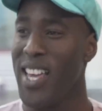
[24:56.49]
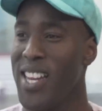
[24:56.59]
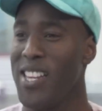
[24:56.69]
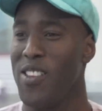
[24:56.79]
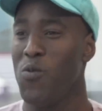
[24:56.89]

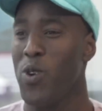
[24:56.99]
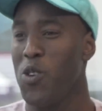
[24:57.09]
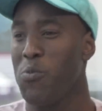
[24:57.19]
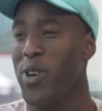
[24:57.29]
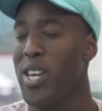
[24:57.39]
and when you
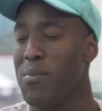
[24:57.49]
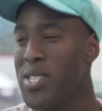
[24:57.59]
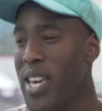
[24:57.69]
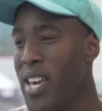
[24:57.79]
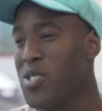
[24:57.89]
bring up
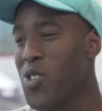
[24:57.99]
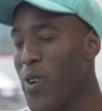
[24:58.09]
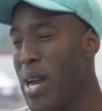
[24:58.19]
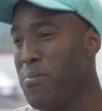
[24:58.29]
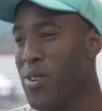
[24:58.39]
Chance the
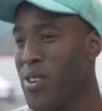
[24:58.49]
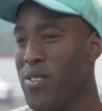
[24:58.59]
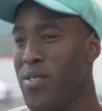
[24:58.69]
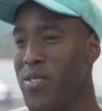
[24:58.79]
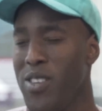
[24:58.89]
Rapper,
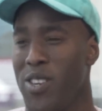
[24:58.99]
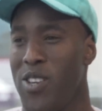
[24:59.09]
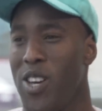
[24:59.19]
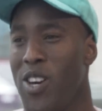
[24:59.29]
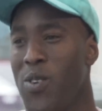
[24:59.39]
you
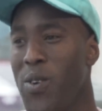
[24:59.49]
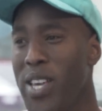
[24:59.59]
know,